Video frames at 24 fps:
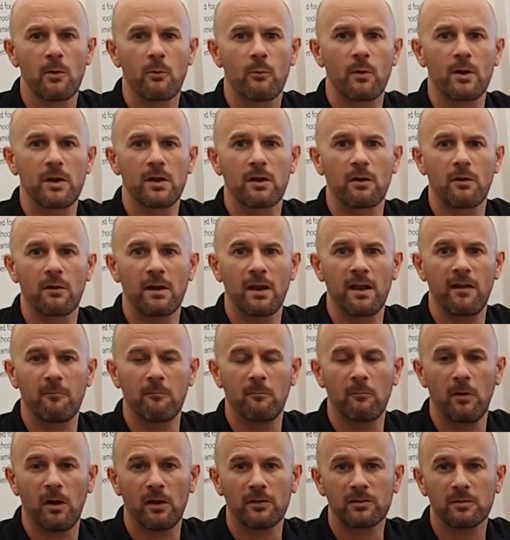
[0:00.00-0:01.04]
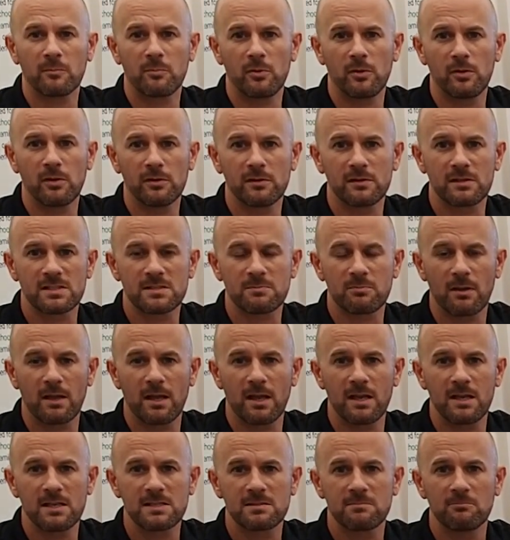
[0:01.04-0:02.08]
where you're going to have multiple
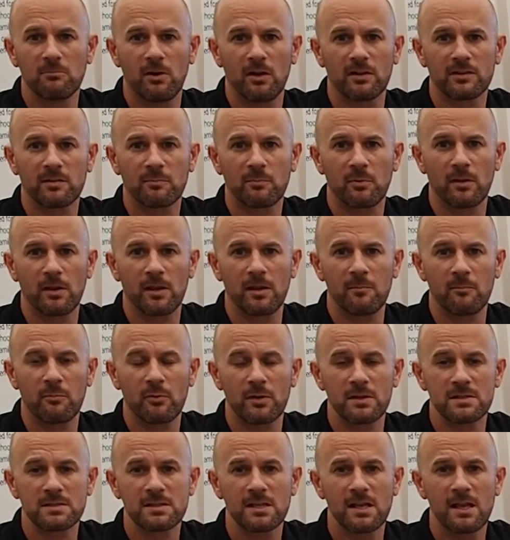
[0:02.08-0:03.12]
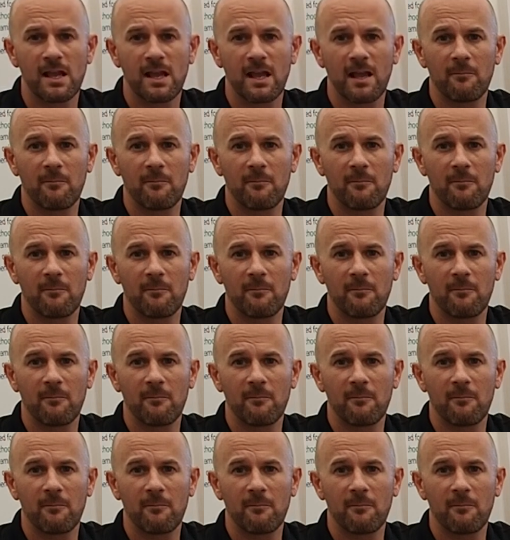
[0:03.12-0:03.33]
displays, multiple inputs,